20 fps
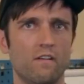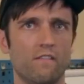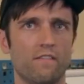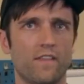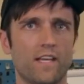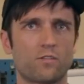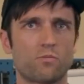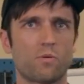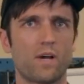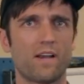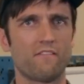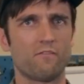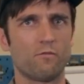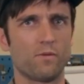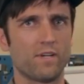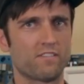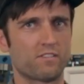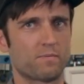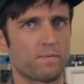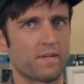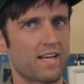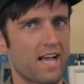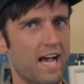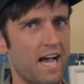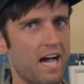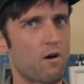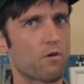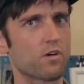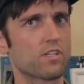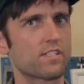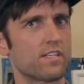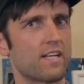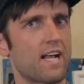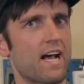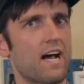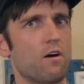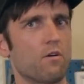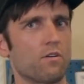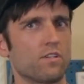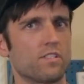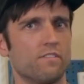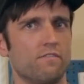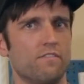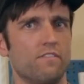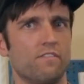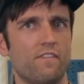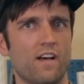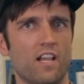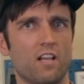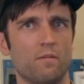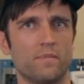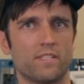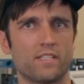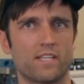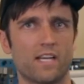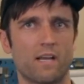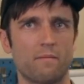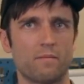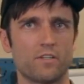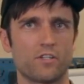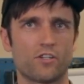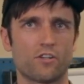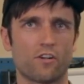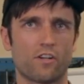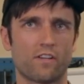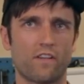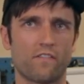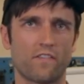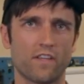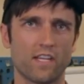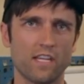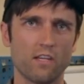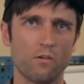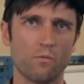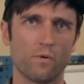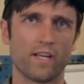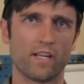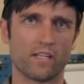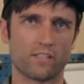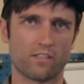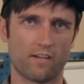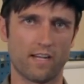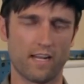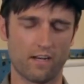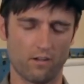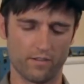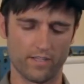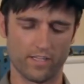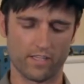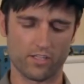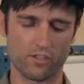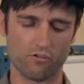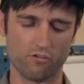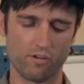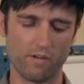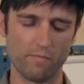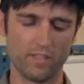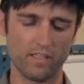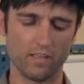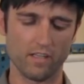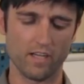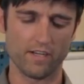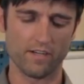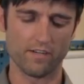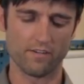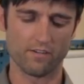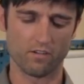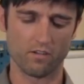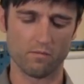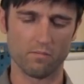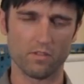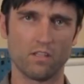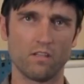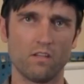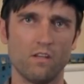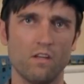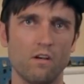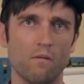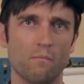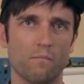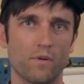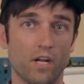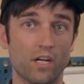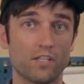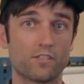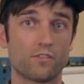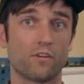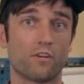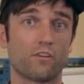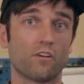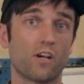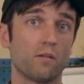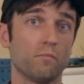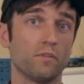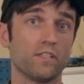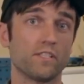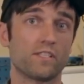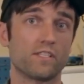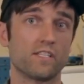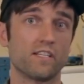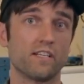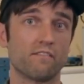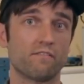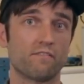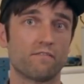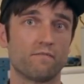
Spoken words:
That's why we have spent hours and hours of development time ensuring that the Eewings are not only extremely light and durable, but also incredibly stiff.